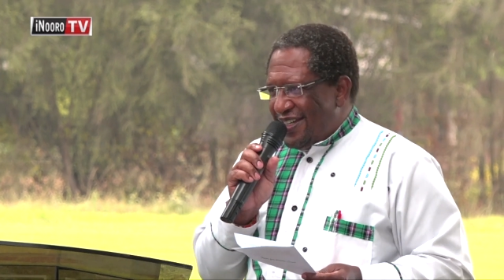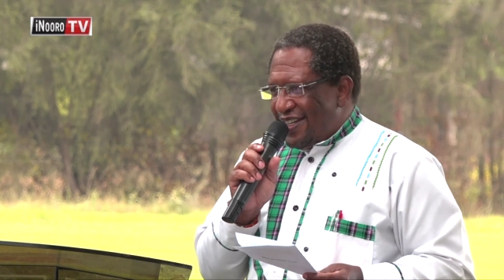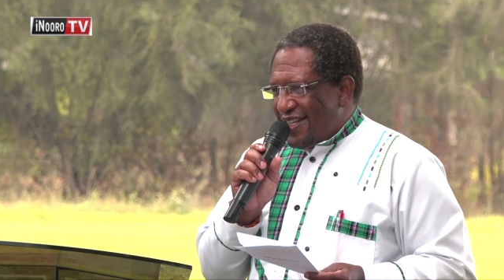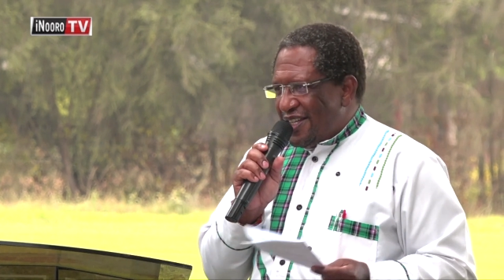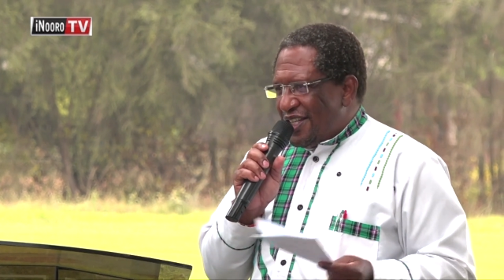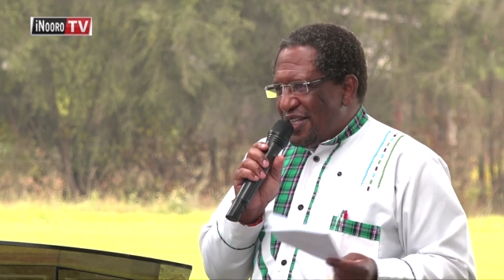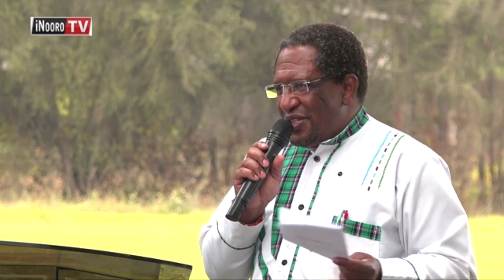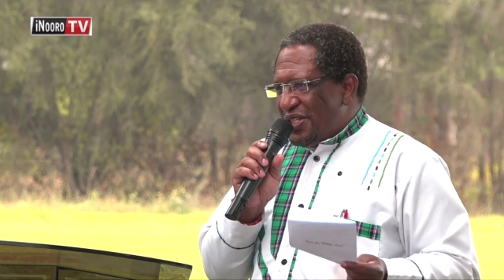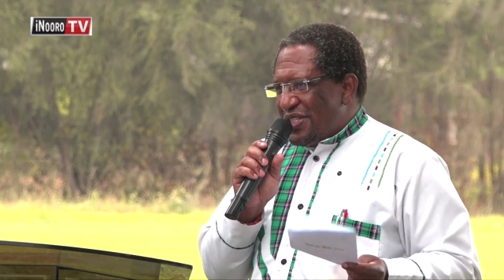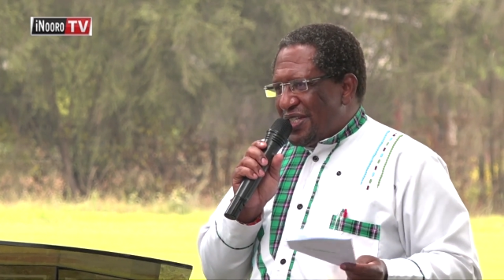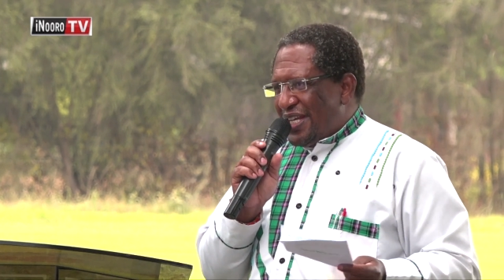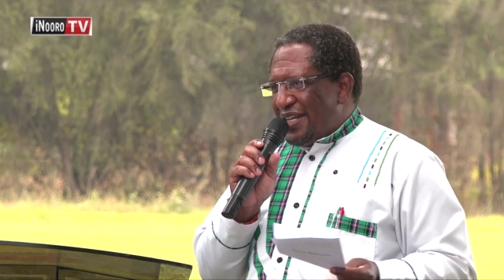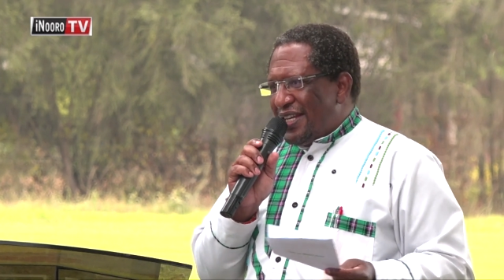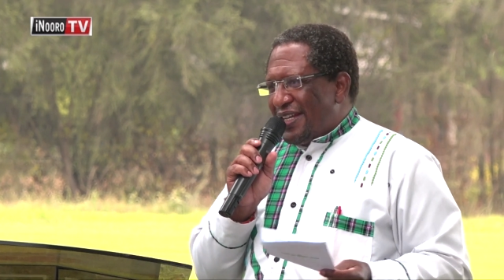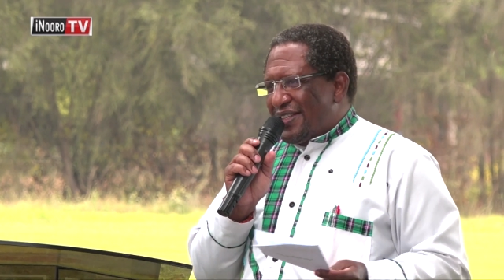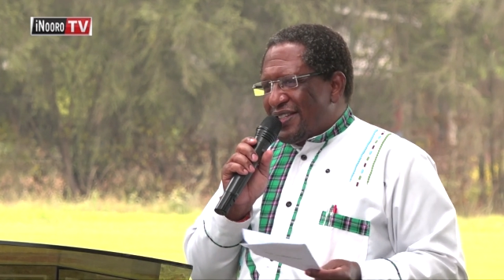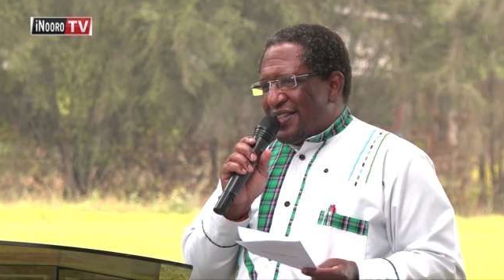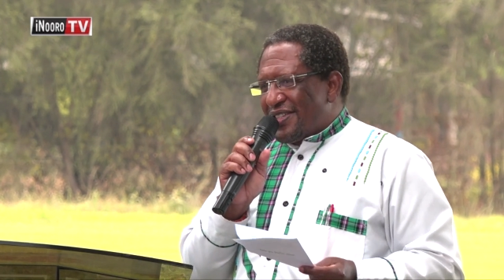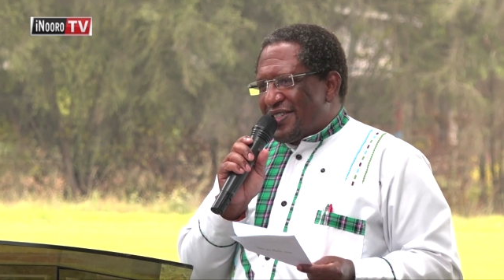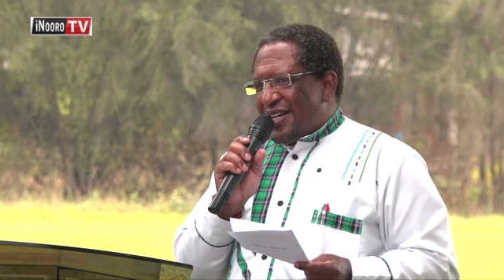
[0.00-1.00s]
This is an
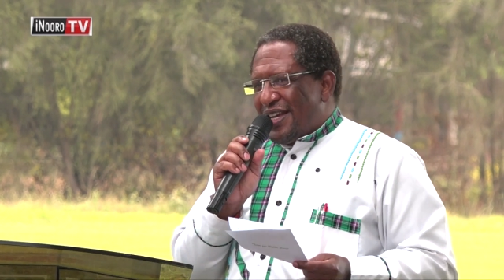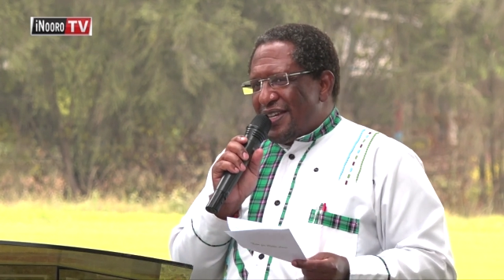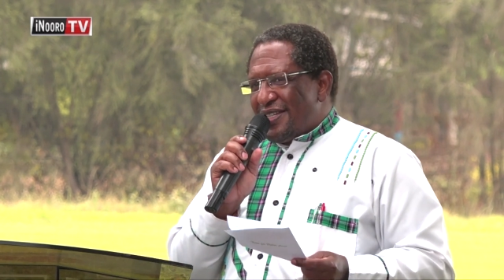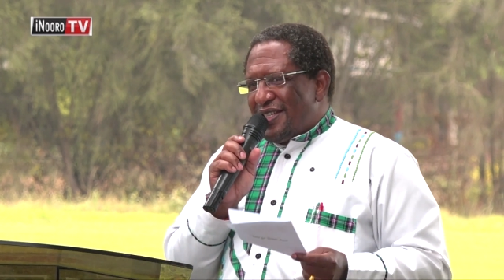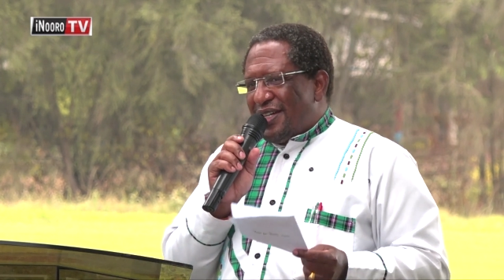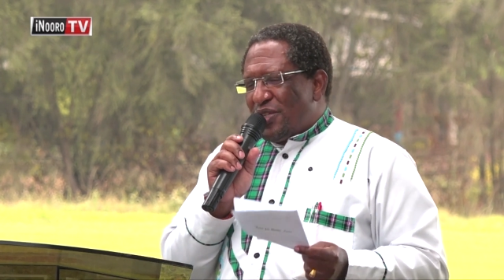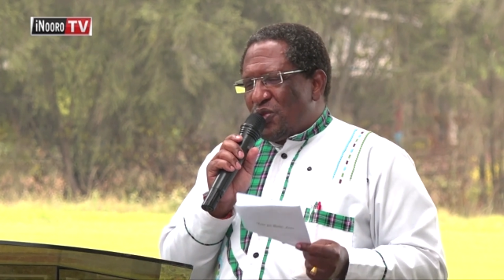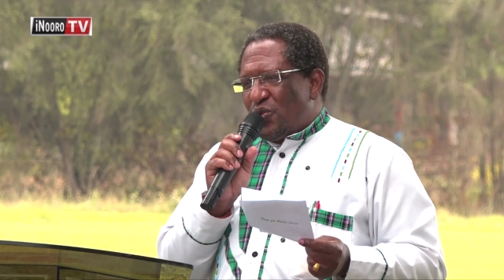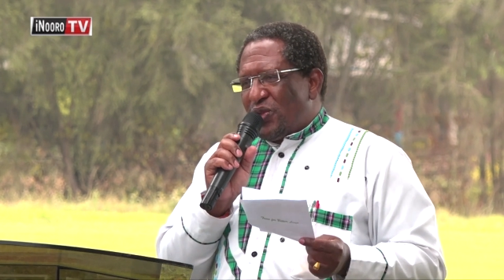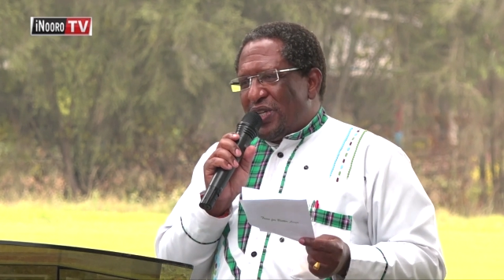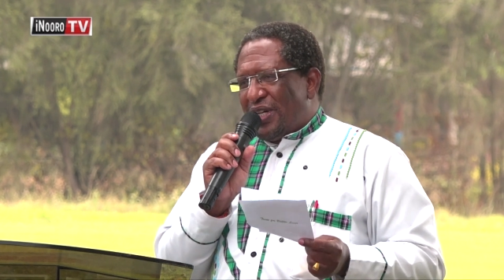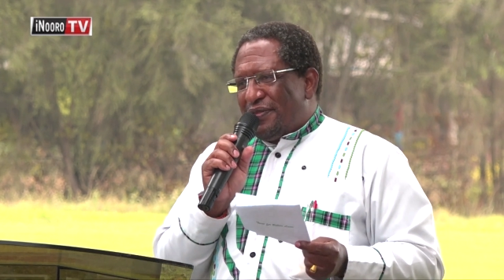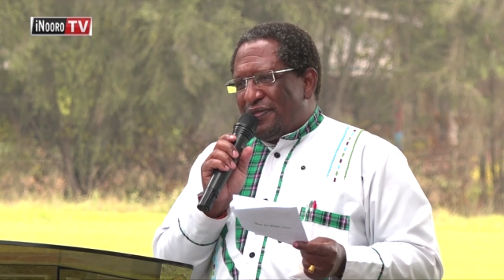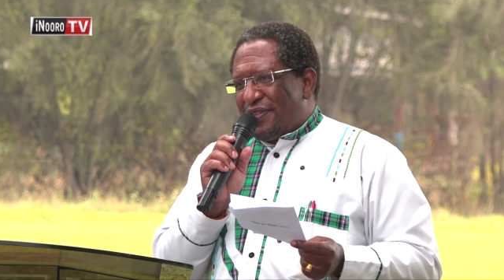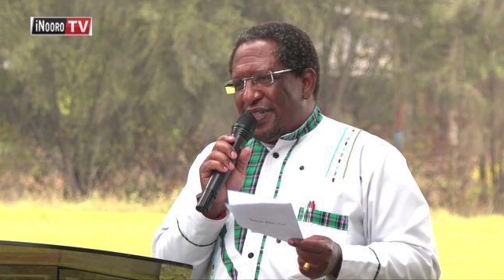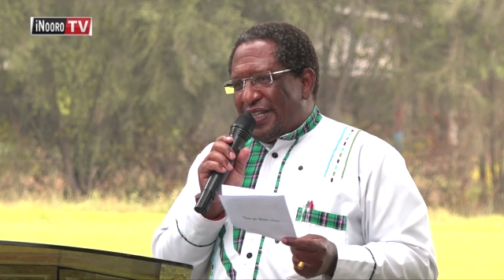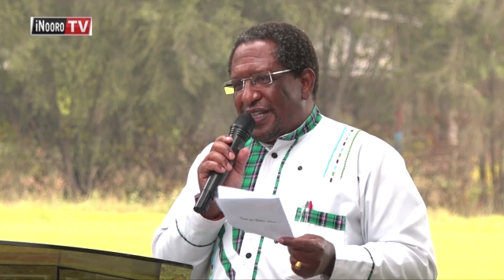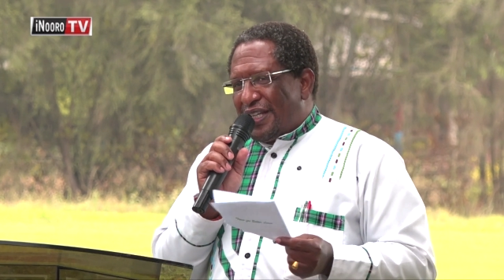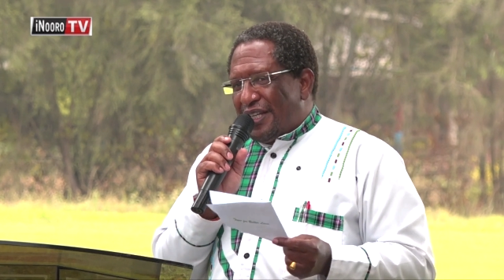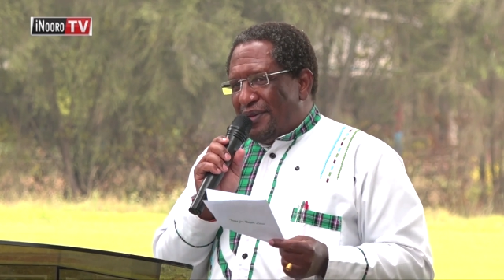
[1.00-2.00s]
exercise that would have
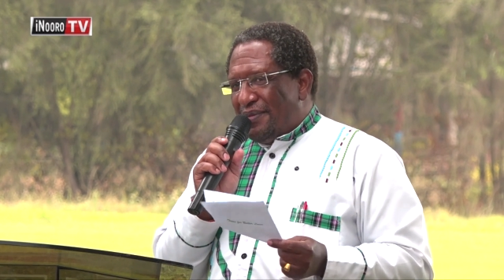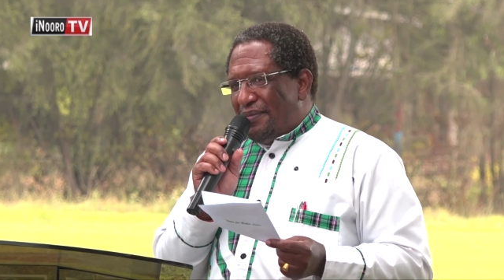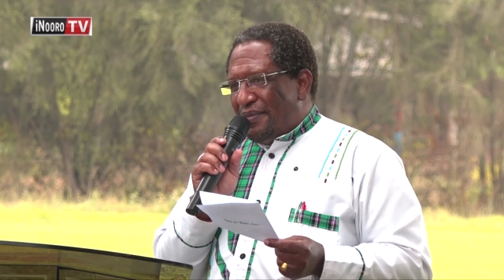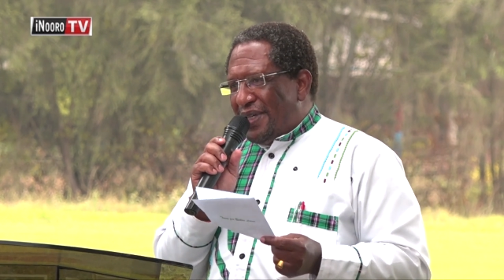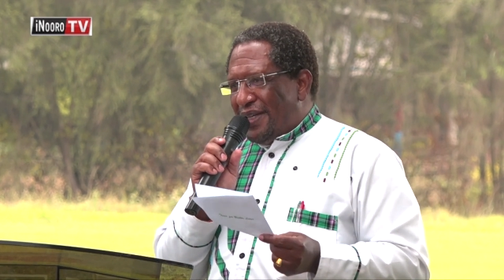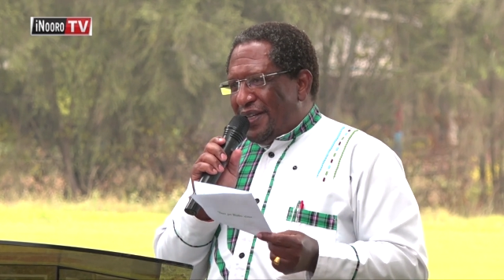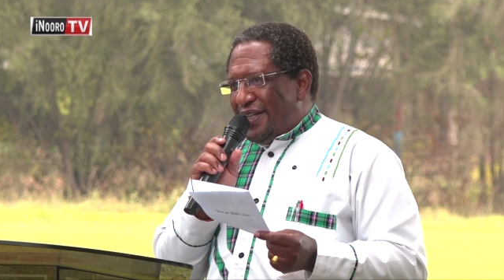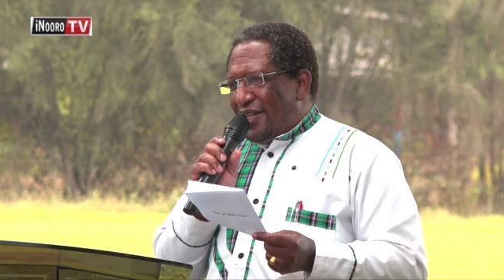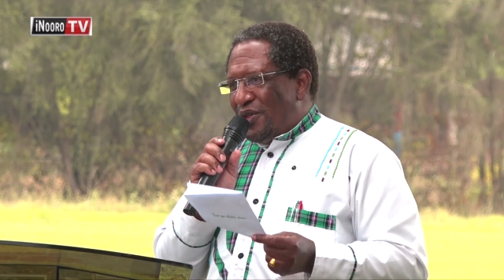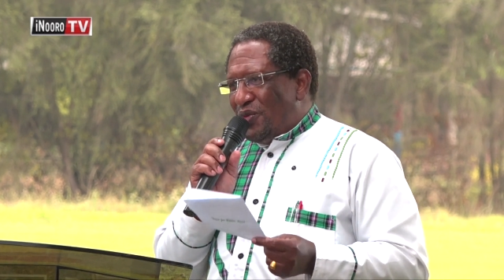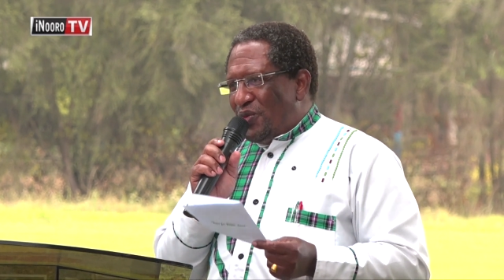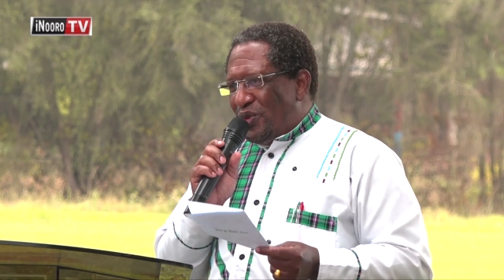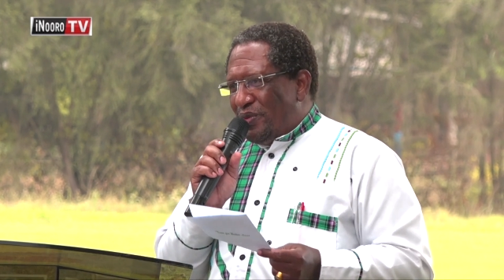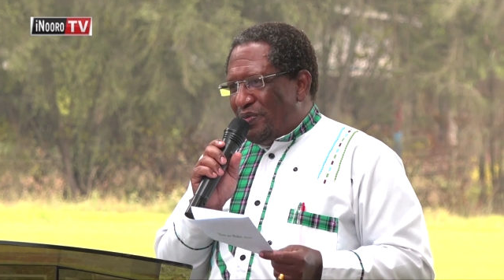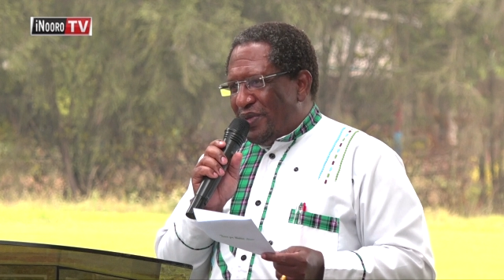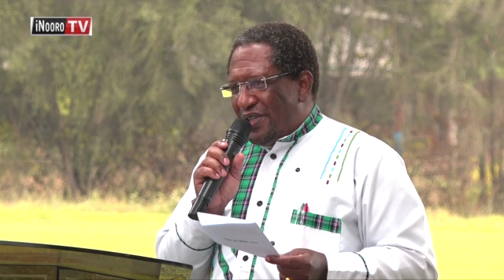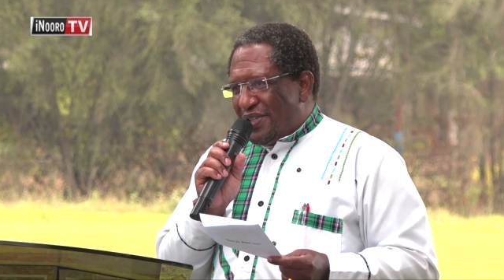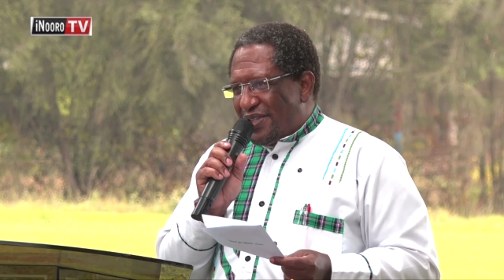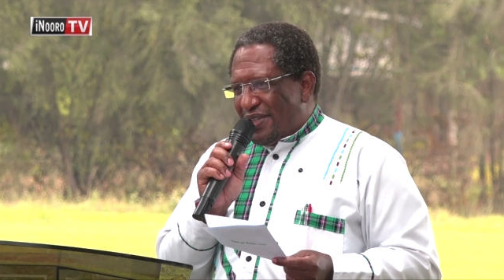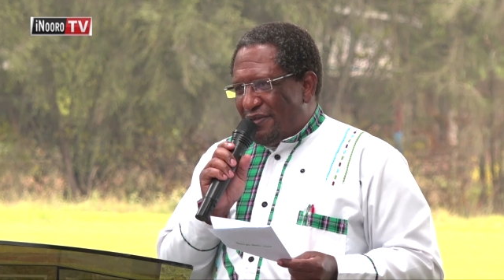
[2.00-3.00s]
taken men and
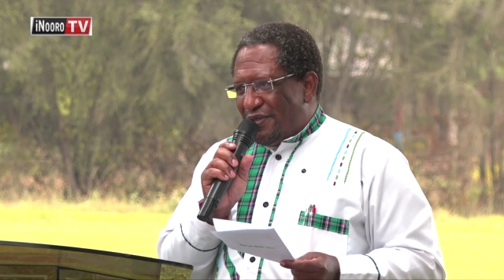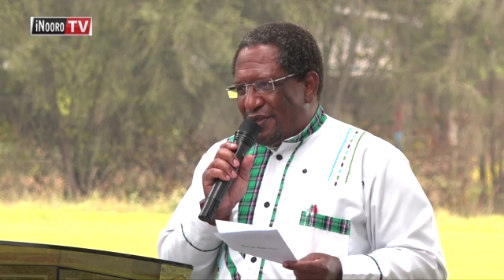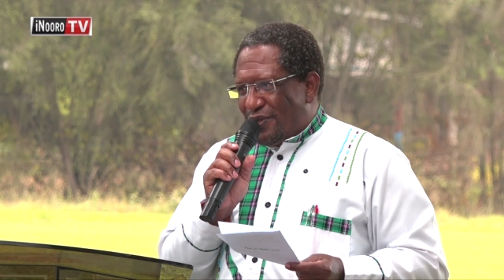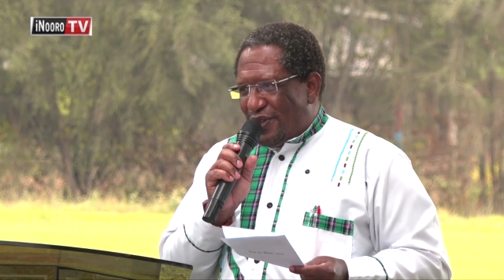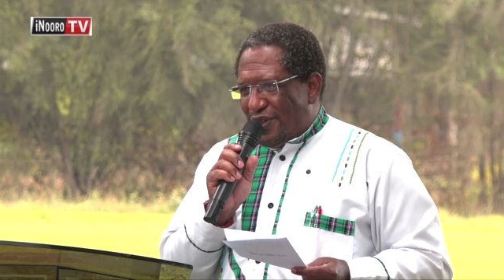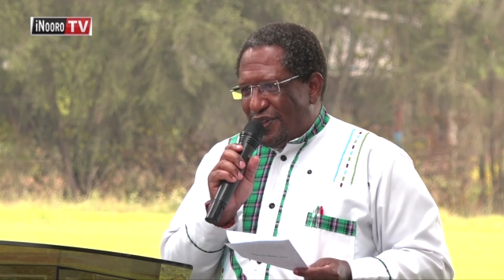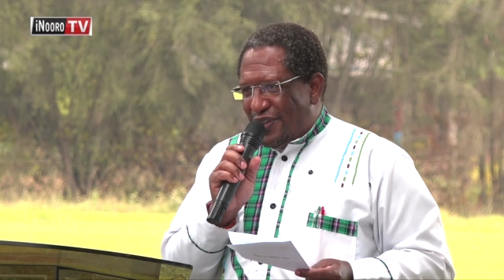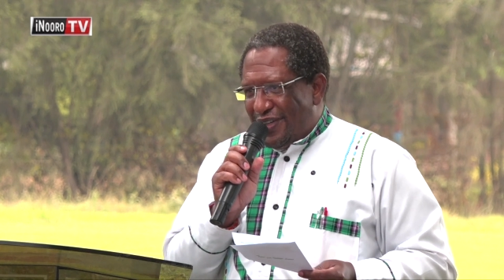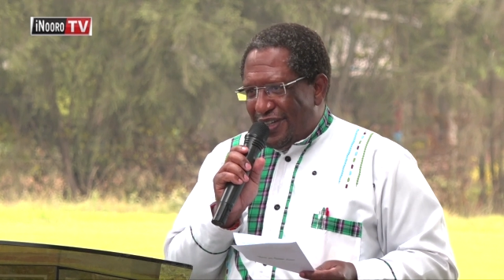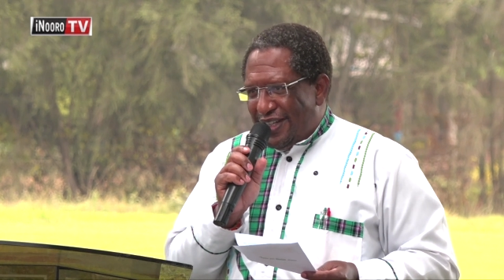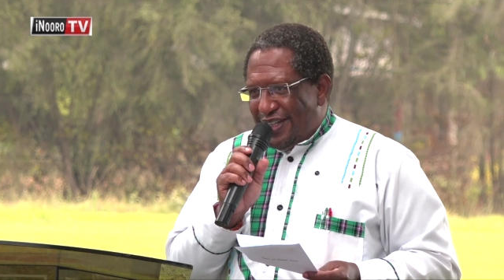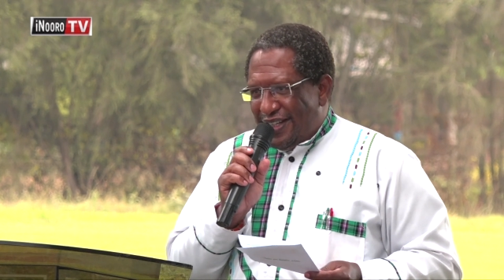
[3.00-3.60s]
women several